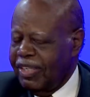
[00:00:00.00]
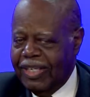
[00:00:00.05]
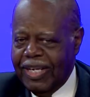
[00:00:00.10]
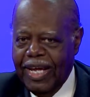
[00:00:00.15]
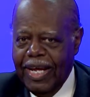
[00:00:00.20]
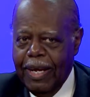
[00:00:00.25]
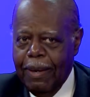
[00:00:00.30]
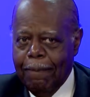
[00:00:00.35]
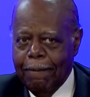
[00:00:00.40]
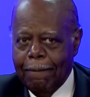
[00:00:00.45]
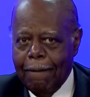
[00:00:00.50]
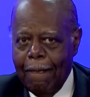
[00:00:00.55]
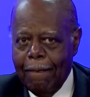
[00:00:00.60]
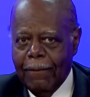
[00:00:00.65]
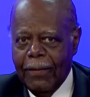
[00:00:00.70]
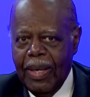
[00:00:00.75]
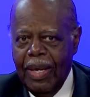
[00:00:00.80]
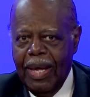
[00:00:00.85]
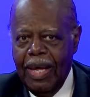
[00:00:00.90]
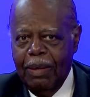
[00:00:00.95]
today,
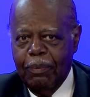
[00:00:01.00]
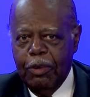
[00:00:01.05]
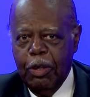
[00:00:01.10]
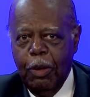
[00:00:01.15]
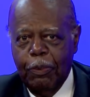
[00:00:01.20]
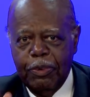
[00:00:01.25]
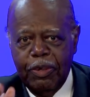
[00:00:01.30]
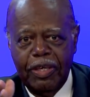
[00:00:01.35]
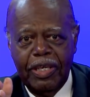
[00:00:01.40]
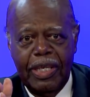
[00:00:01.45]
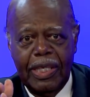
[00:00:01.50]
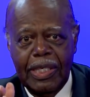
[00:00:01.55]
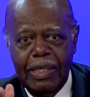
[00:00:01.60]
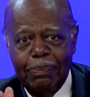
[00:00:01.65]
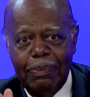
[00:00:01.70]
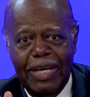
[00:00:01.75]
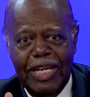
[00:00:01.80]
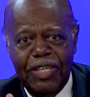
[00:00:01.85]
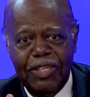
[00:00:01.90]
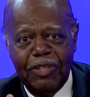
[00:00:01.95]
and we hope you're getting your
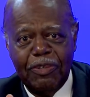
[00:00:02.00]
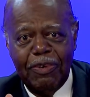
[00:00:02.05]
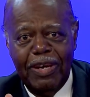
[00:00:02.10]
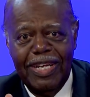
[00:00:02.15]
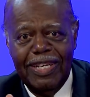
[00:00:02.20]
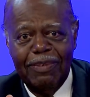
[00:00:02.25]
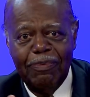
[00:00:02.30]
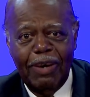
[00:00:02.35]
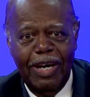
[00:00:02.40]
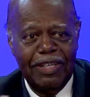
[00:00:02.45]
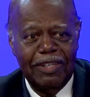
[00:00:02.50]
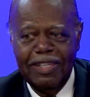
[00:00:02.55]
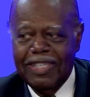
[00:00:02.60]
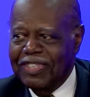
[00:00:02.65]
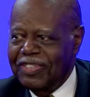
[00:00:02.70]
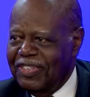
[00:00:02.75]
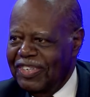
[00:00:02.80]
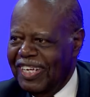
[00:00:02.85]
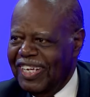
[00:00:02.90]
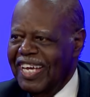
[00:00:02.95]
money straight while you're
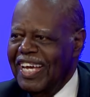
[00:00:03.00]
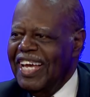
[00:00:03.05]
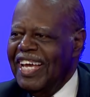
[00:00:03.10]
listening.